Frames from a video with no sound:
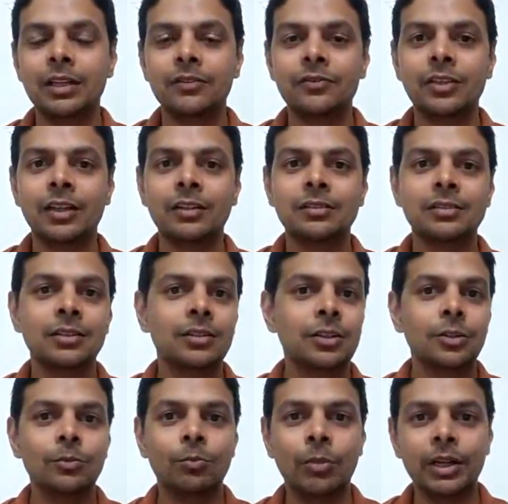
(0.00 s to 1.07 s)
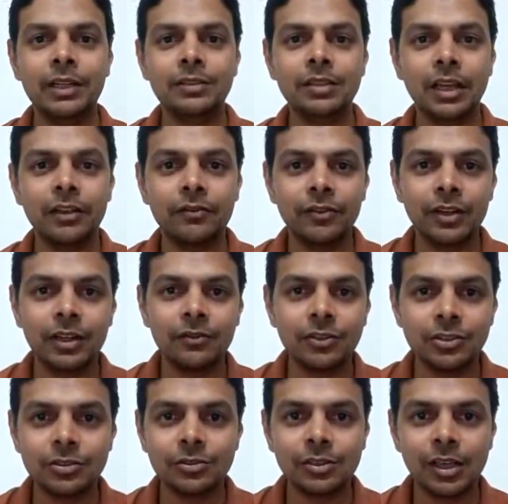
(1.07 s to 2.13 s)
If there is a money siphoning
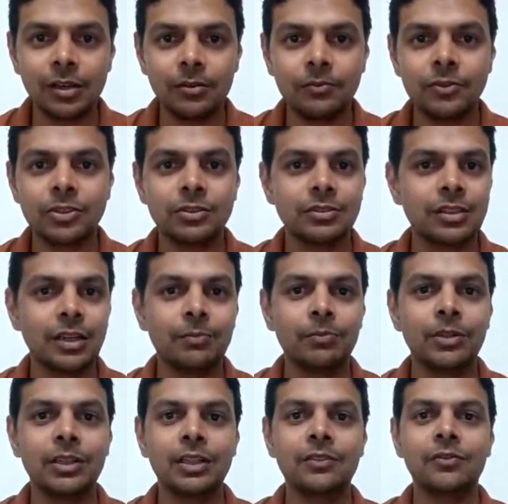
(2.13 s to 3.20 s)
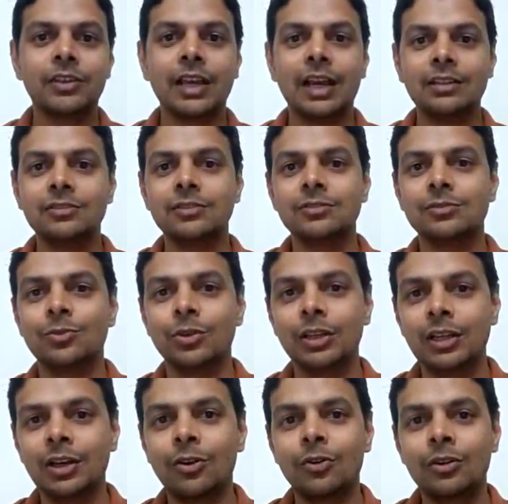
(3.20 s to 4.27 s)
which is happening, if cash is
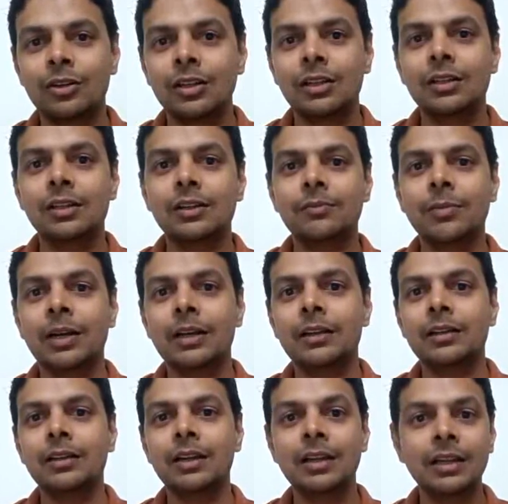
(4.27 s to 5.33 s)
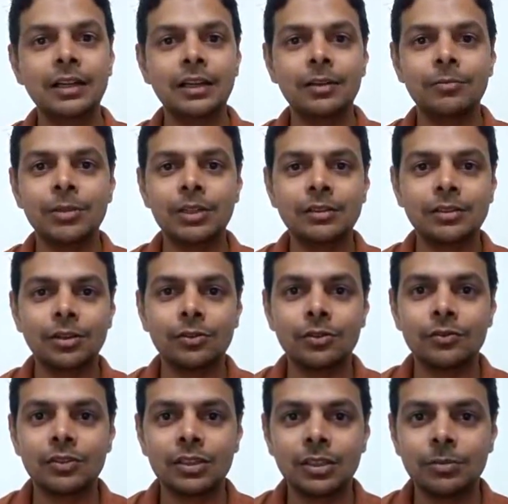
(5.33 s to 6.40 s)
going out by illegal means out
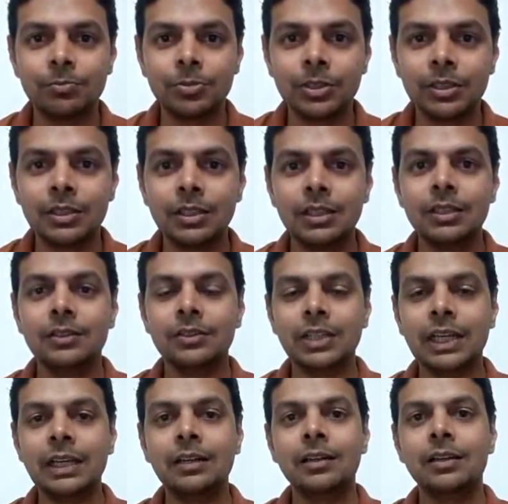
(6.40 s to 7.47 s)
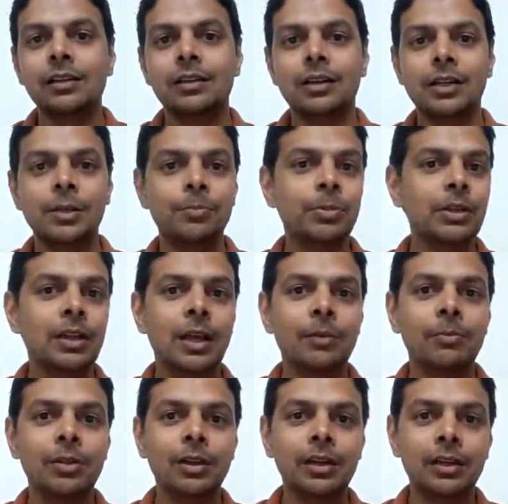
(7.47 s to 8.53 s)
of the company, then AP
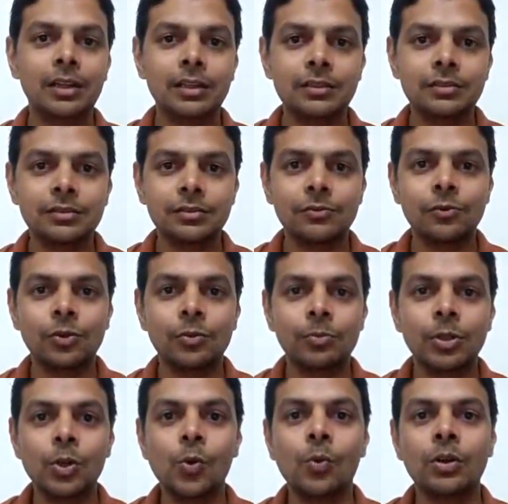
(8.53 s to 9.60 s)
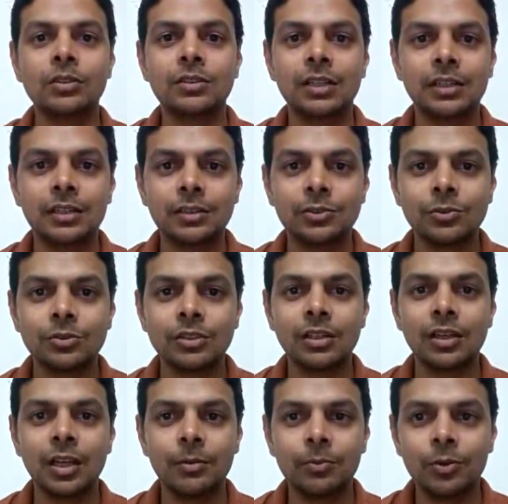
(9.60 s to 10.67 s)
liabilities would be overstated, sourcing
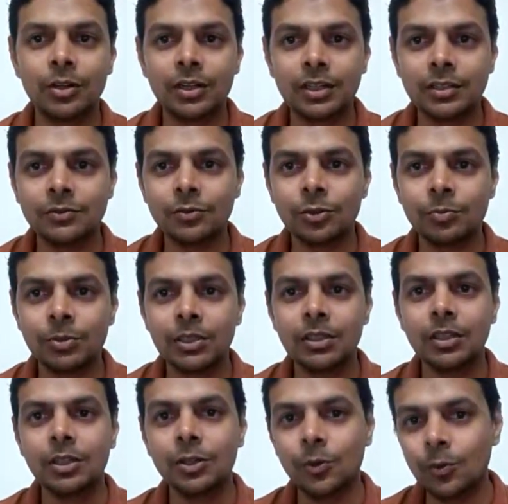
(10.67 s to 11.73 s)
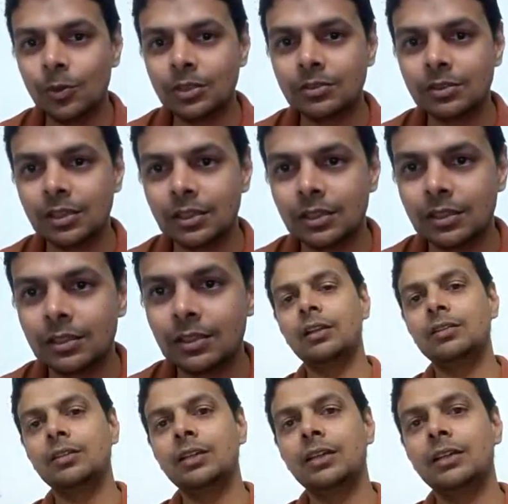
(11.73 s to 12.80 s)
liabilities would be overstated.
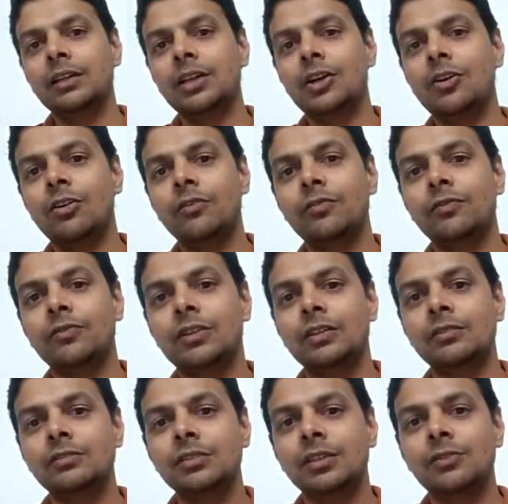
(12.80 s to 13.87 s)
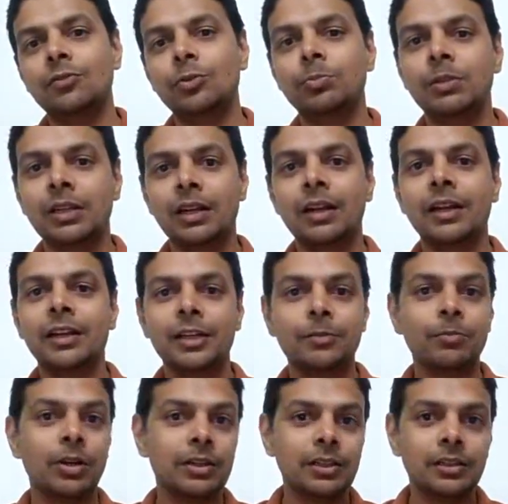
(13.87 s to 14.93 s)
Another area of concern would be related
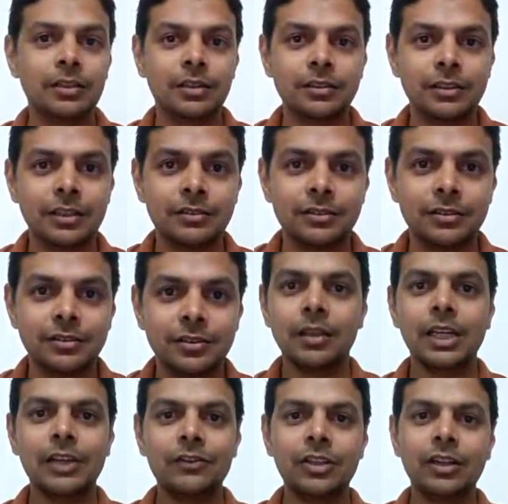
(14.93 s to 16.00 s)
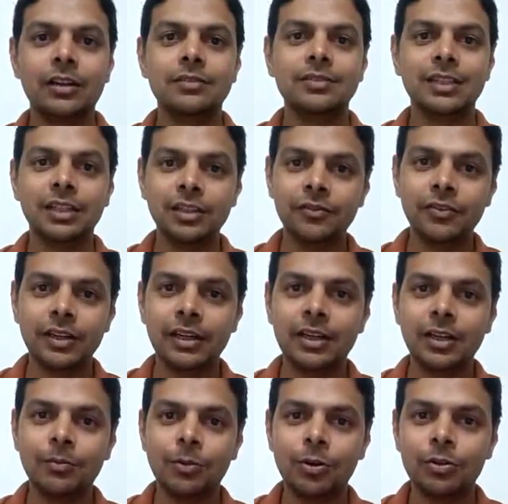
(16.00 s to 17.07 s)
party transactions. If there are
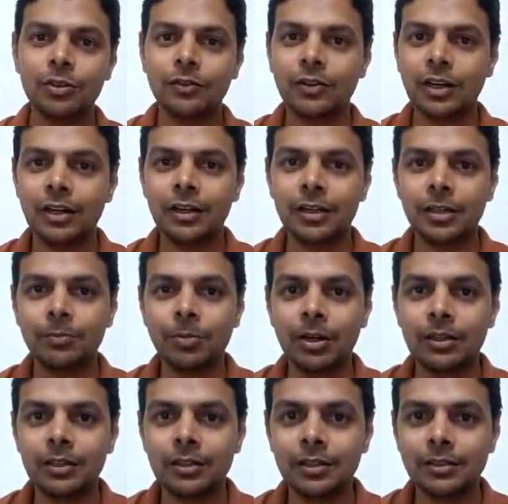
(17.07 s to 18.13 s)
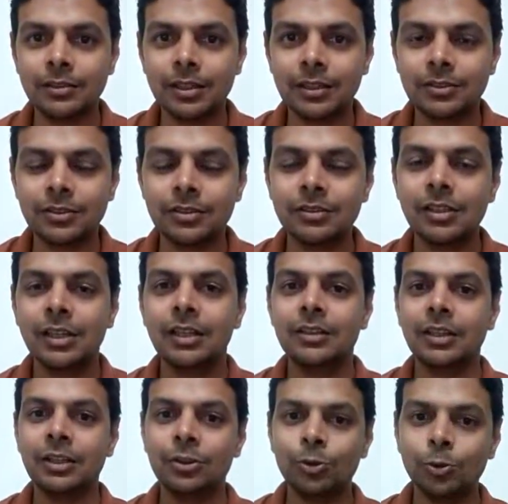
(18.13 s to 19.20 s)
significant amount of related party transactions,
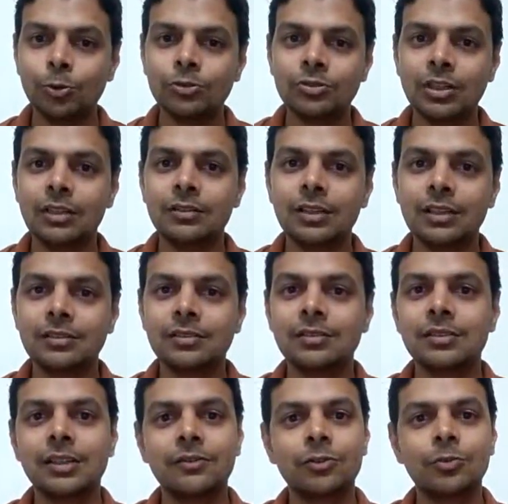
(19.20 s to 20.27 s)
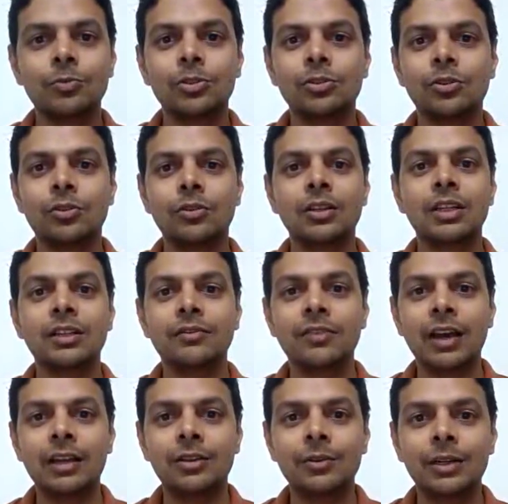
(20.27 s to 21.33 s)
then those transactions have to be thoroughly
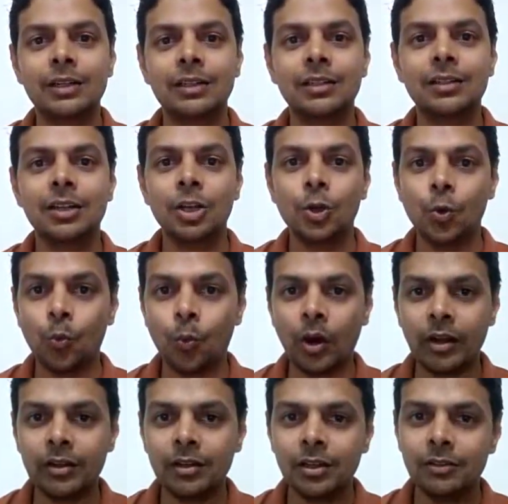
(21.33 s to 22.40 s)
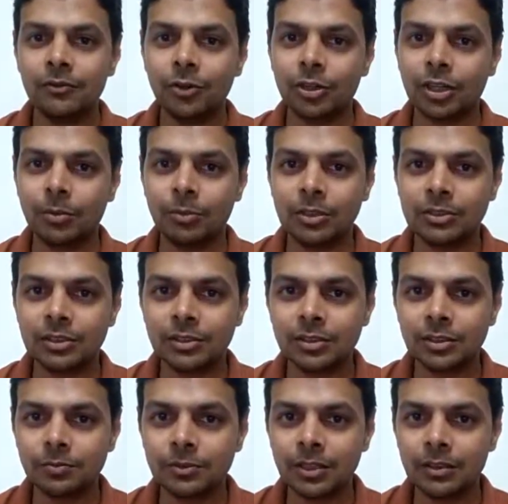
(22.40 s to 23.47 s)
evaluated, one, for commercial
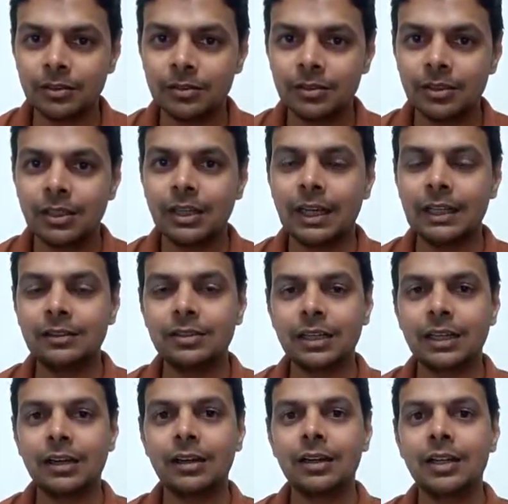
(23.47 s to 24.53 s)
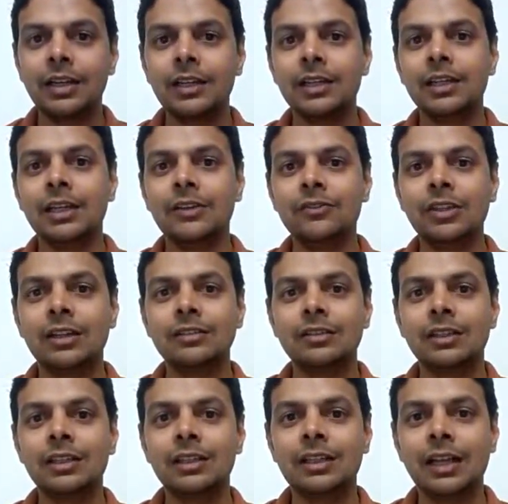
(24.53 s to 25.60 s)
substance, and secondly, if there is
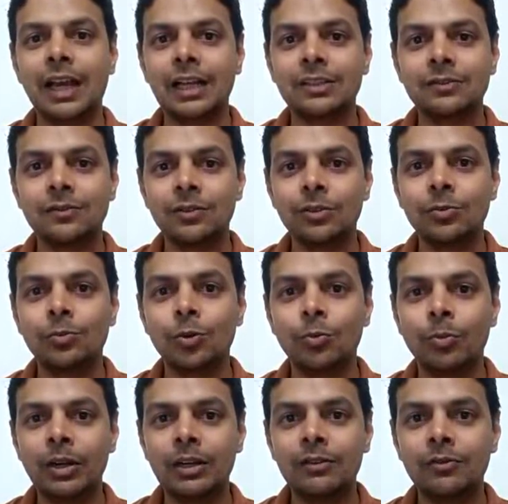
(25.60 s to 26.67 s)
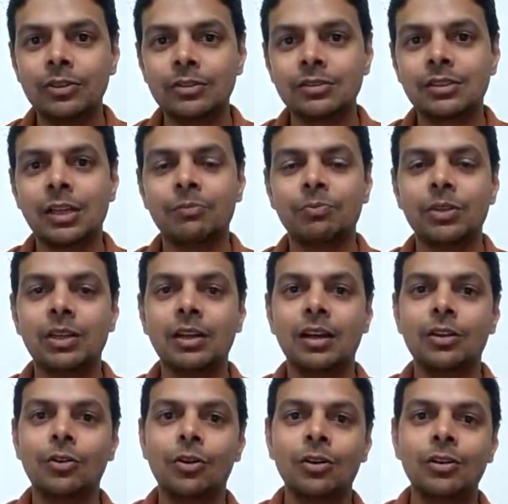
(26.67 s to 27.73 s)
any cash flow movement which is happening
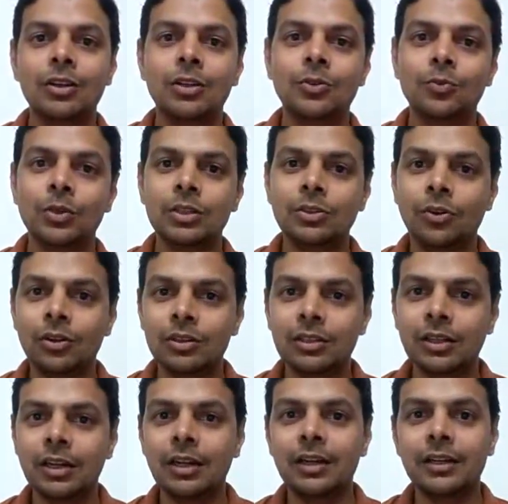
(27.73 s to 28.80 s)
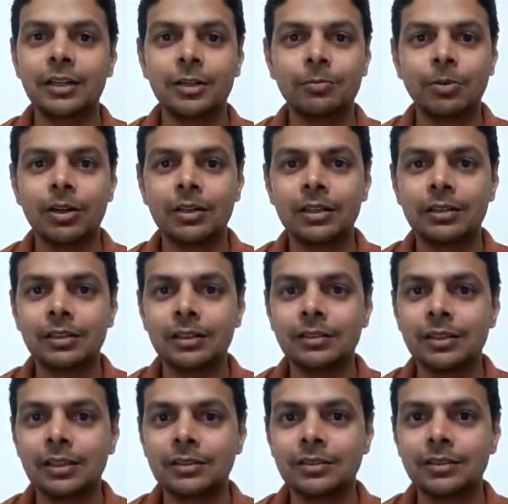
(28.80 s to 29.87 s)
along with all the related party
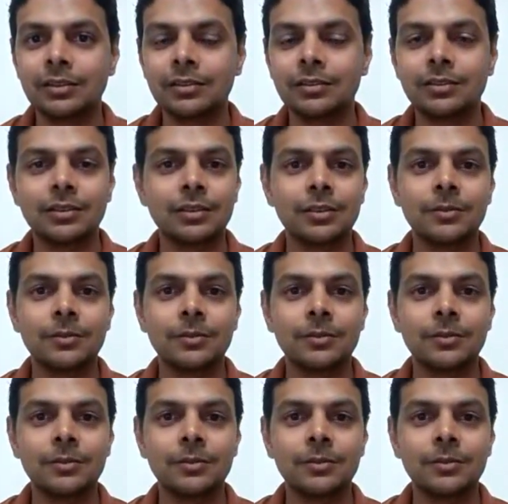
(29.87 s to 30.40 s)
transactions.